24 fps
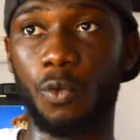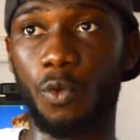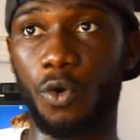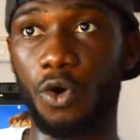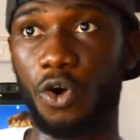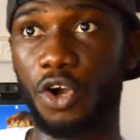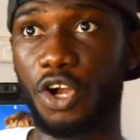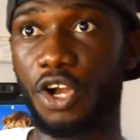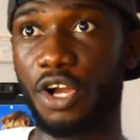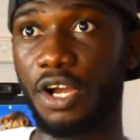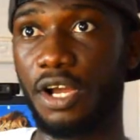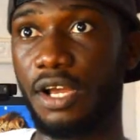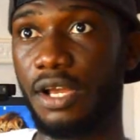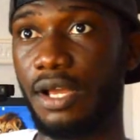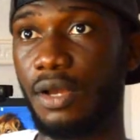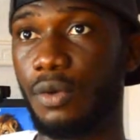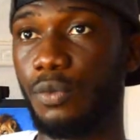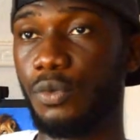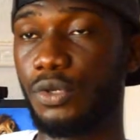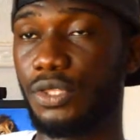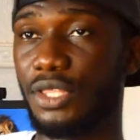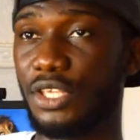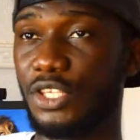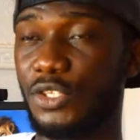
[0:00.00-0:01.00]
work
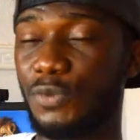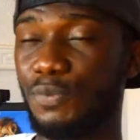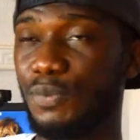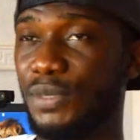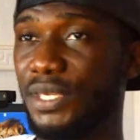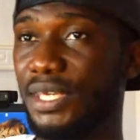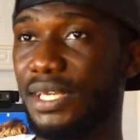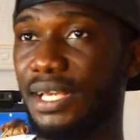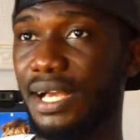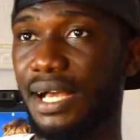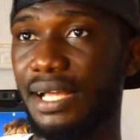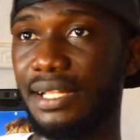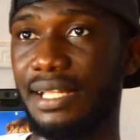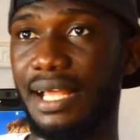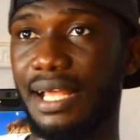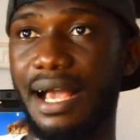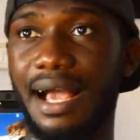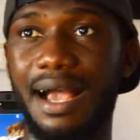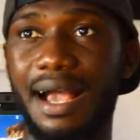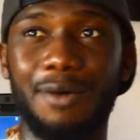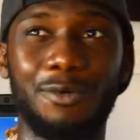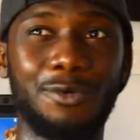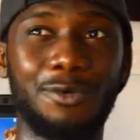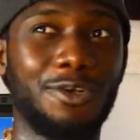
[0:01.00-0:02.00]
with a speaker,
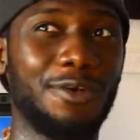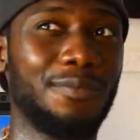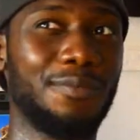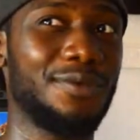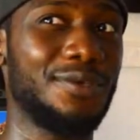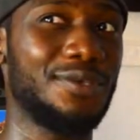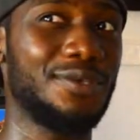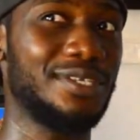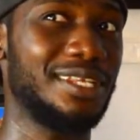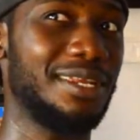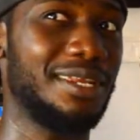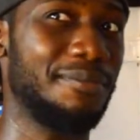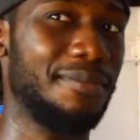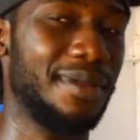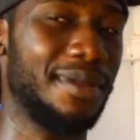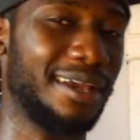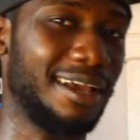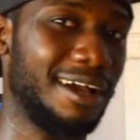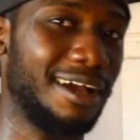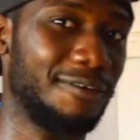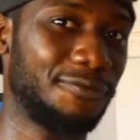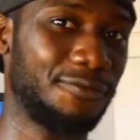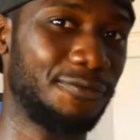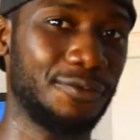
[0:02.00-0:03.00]
that I would not be using a
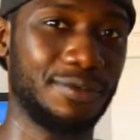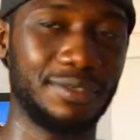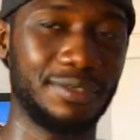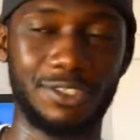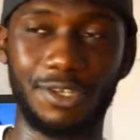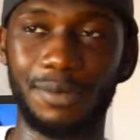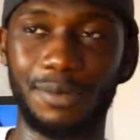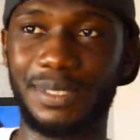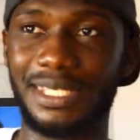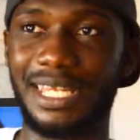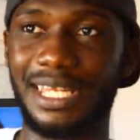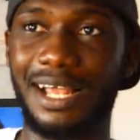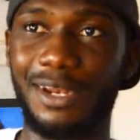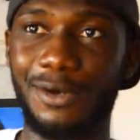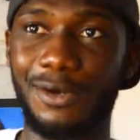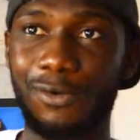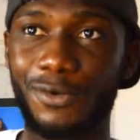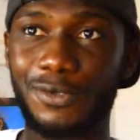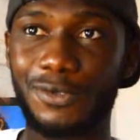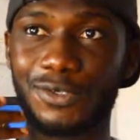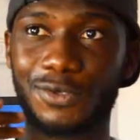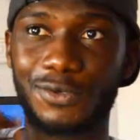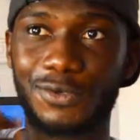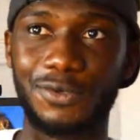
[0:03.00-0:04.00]
megaphone, something that
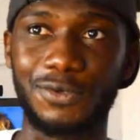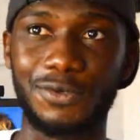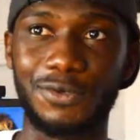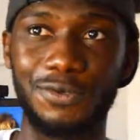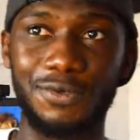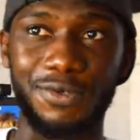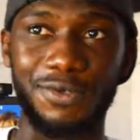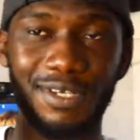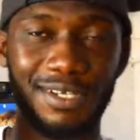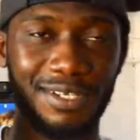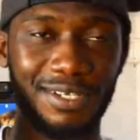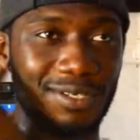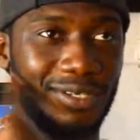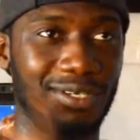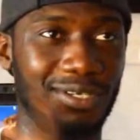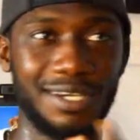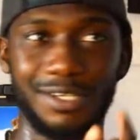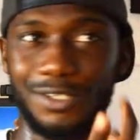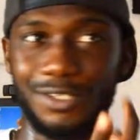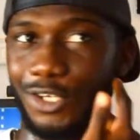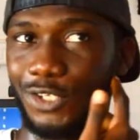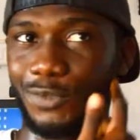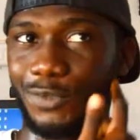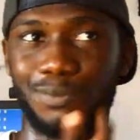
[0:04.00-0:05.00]
looks cool. You
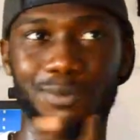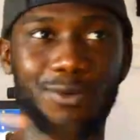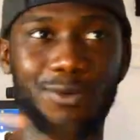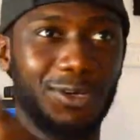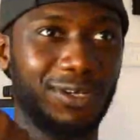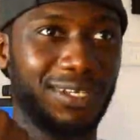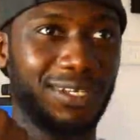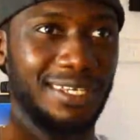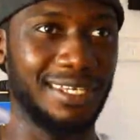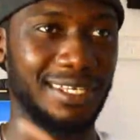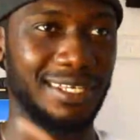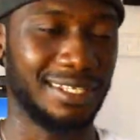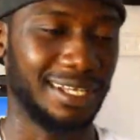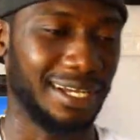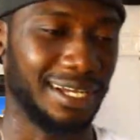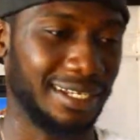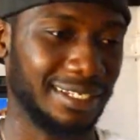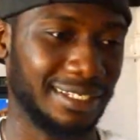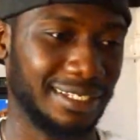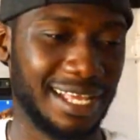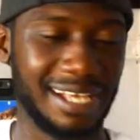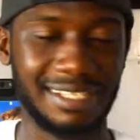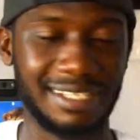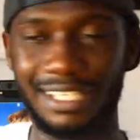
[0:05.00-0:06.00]
can just plug it
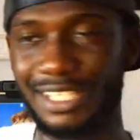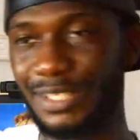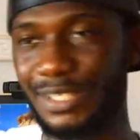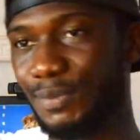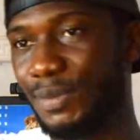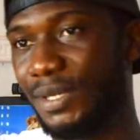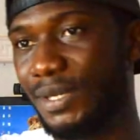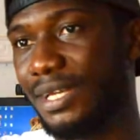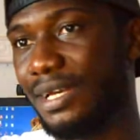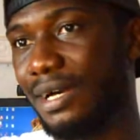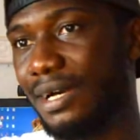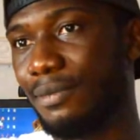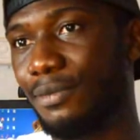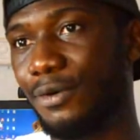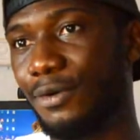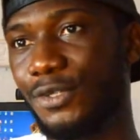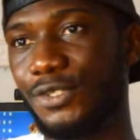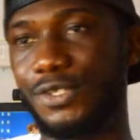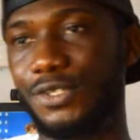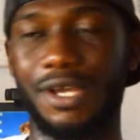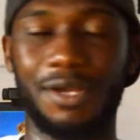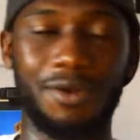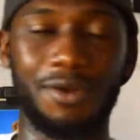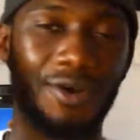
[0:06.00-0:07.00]
and it has a speaker,
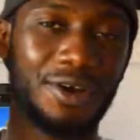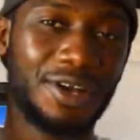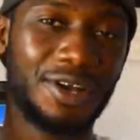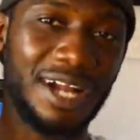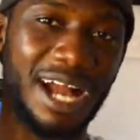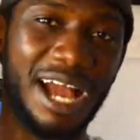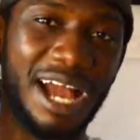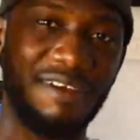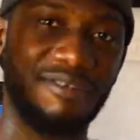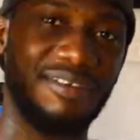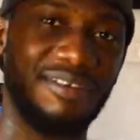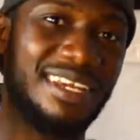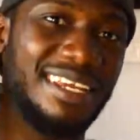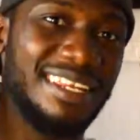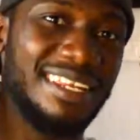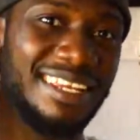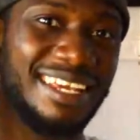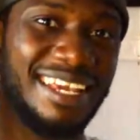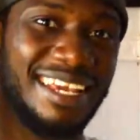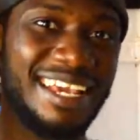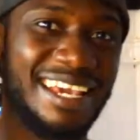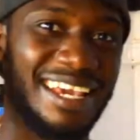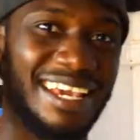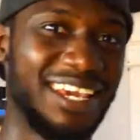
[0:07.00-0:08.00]
but you are not carrying
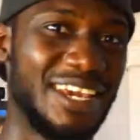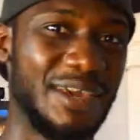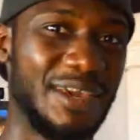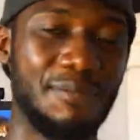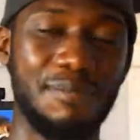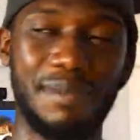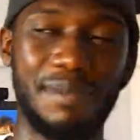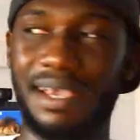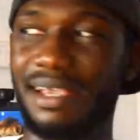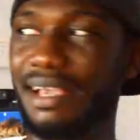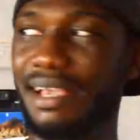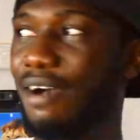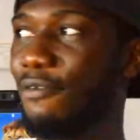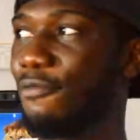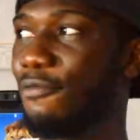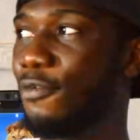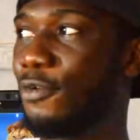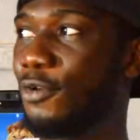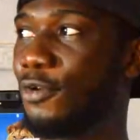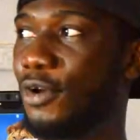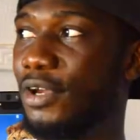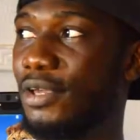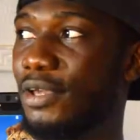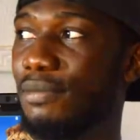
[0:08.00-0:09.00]
a
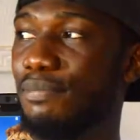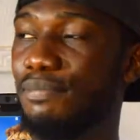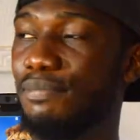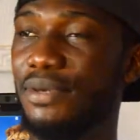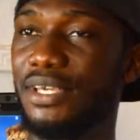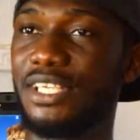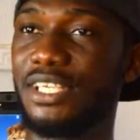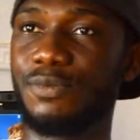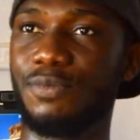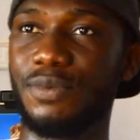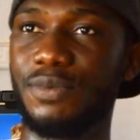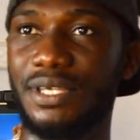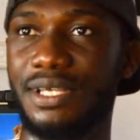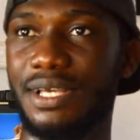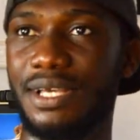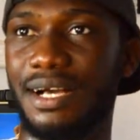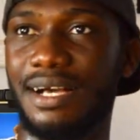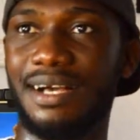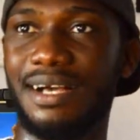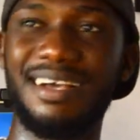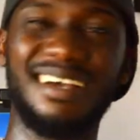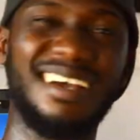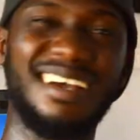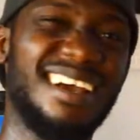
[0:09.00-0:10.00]
megaphone or a big
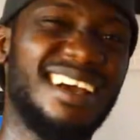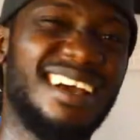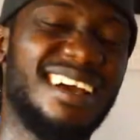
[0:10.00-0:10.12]
speaker.